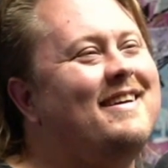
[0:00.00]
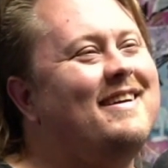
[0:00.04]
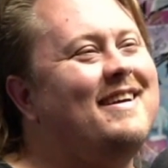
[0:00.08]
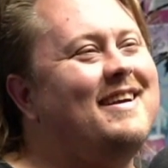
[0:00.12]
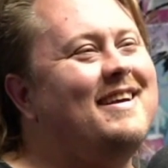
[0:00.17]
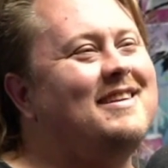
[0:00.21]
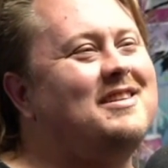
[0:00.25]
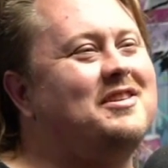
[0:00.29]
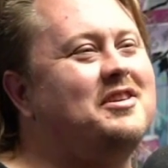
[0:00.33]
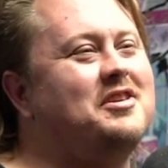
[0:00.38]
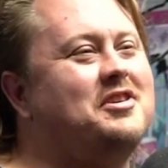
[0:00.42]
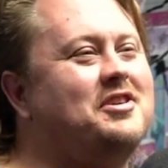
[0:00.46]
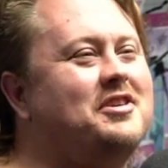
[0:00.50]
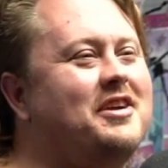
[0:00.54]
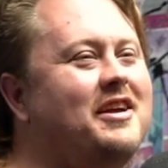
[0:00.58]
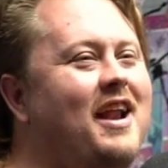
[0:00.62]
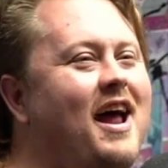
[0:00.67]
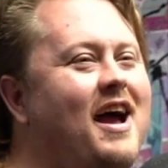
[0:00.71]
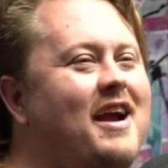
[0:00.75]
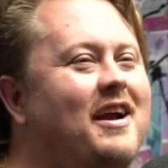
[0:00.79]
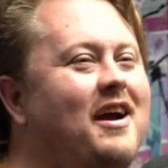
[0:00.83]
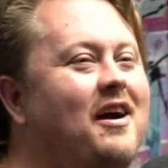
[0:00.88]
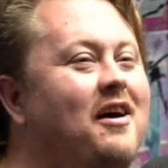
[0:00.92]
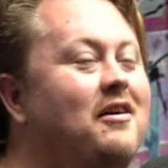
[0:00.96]
That's the shit I
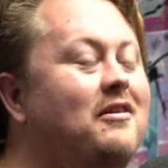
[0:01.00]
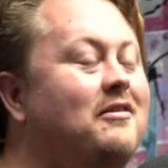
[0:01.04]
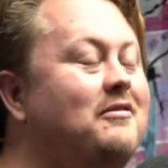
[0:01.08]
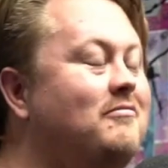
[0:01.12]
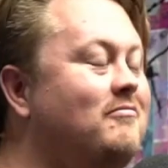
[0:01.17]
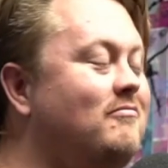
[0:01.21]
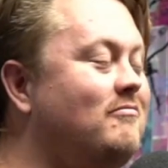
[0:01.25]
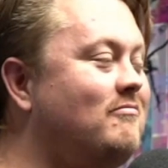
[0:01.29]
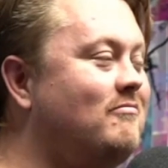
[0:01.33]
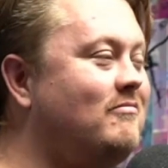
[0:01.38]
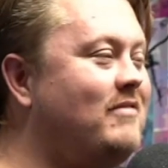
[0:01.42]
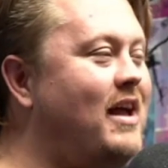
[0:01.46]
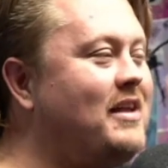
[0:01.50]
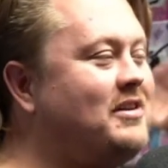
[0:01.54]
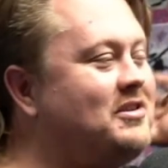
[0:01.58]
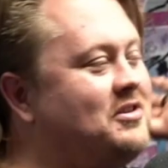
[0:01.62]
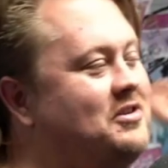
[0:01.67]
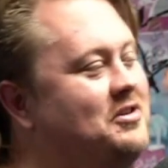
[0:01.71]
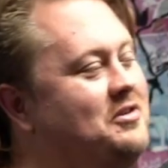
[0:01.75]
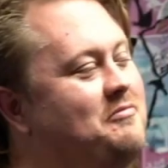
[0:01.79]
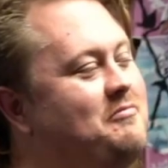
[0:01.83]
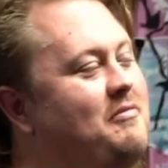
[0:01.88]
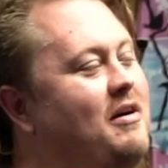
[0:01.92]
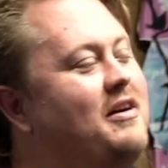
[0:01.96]
go. That's too
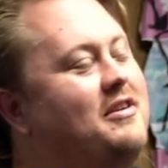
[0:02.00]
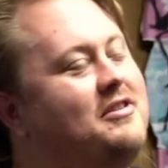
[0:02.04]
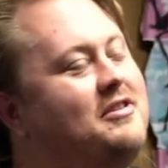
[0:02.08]
much.